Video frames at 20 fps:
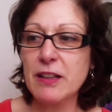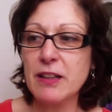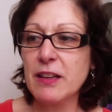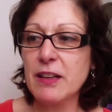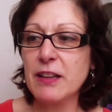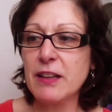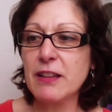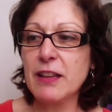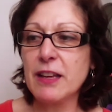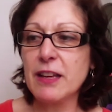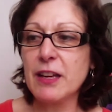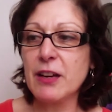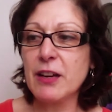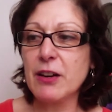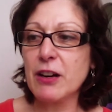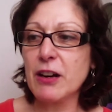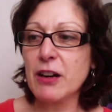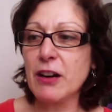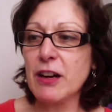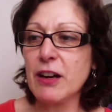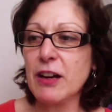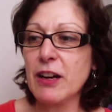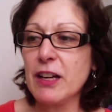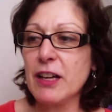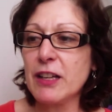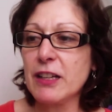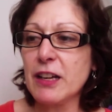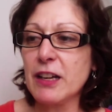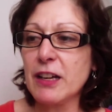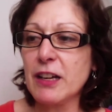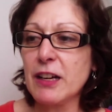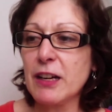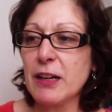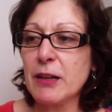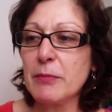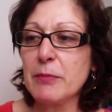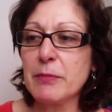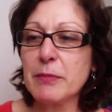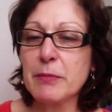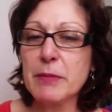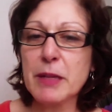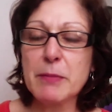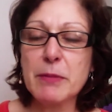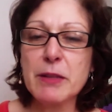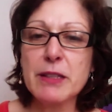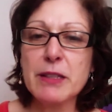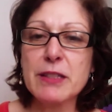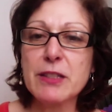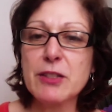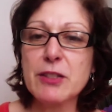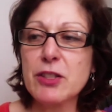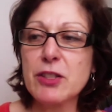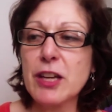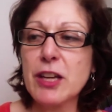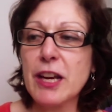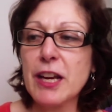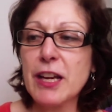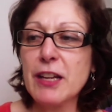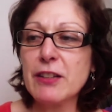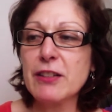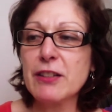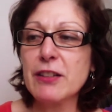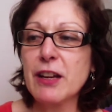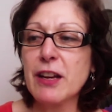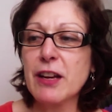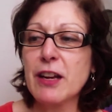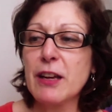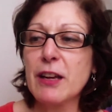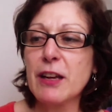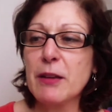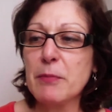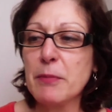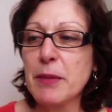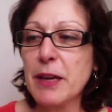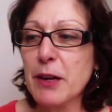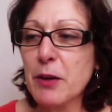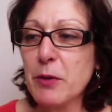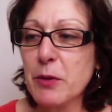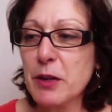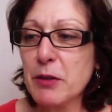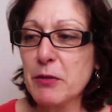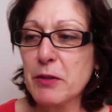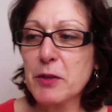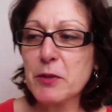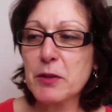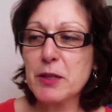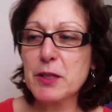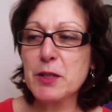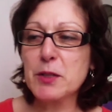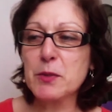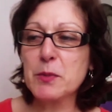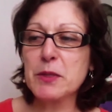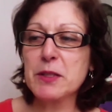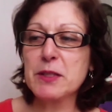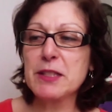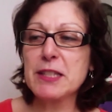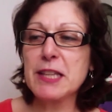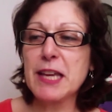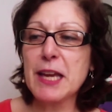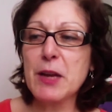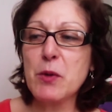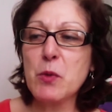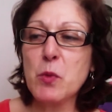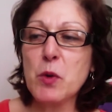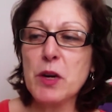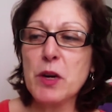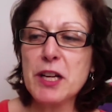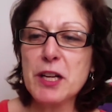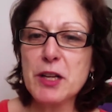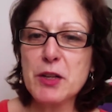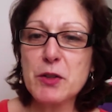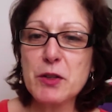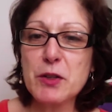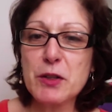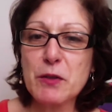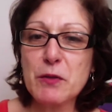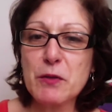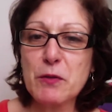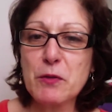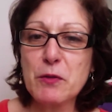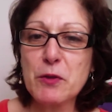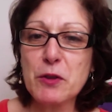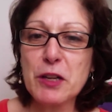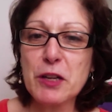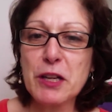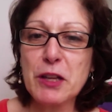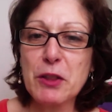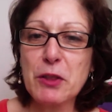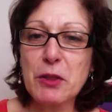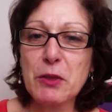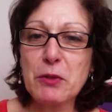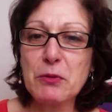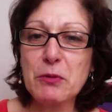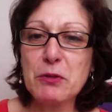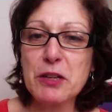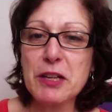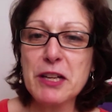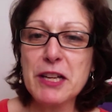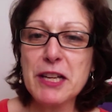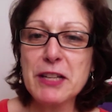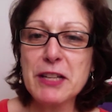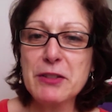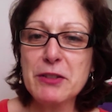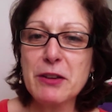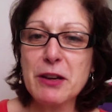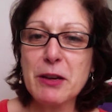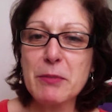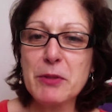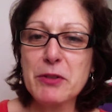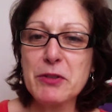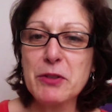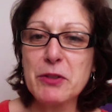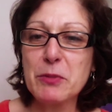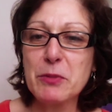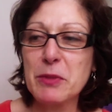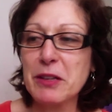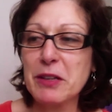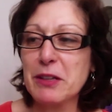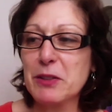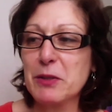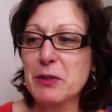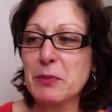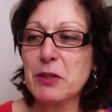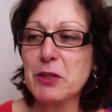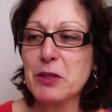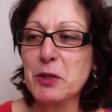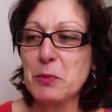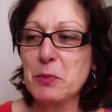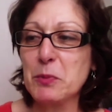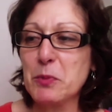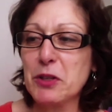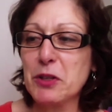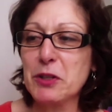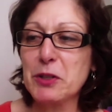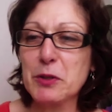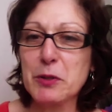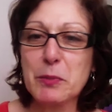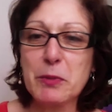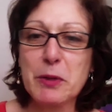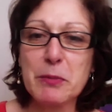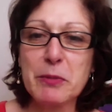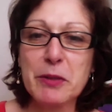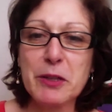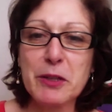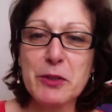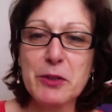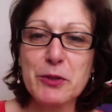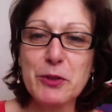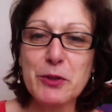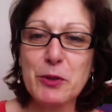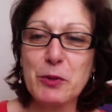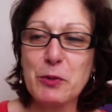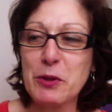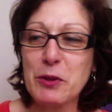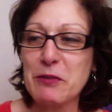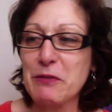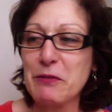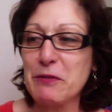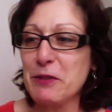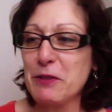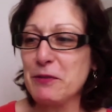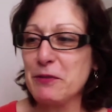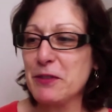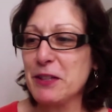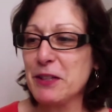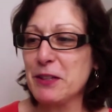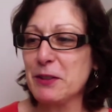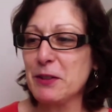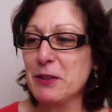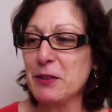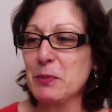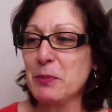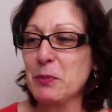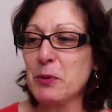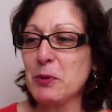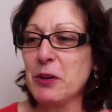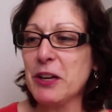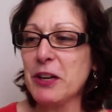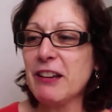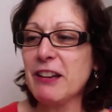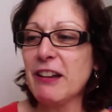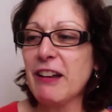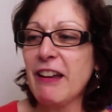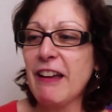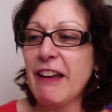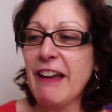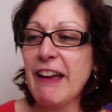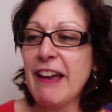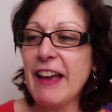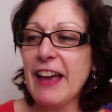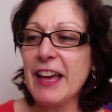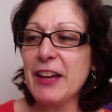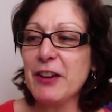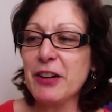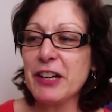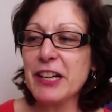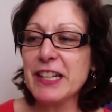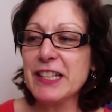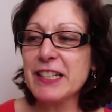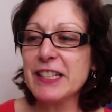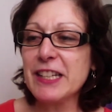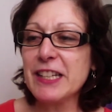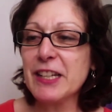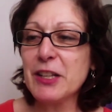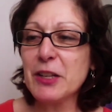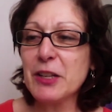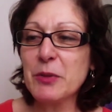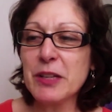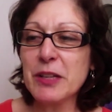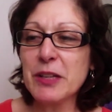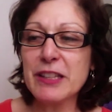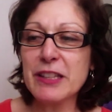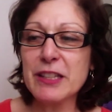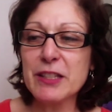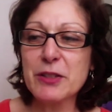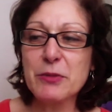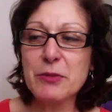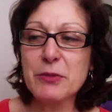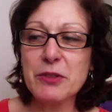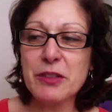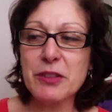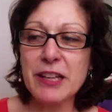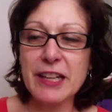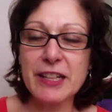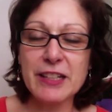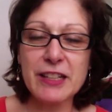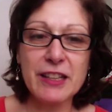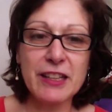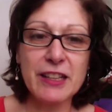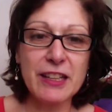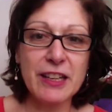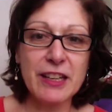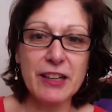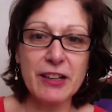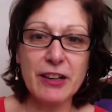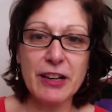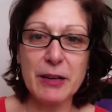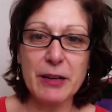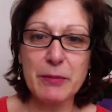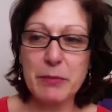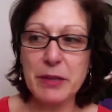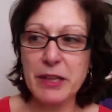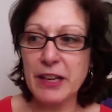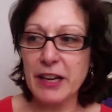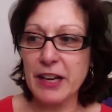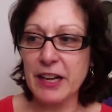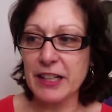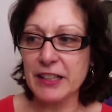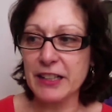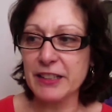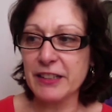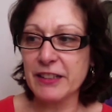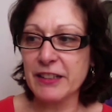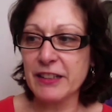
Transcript: They are on, maybe this has changed, back when he wrote this was day 143, so I'm assuming it's much more, so it's probably closer to 150 at this point, and are continuing this through the end of the year and beyond.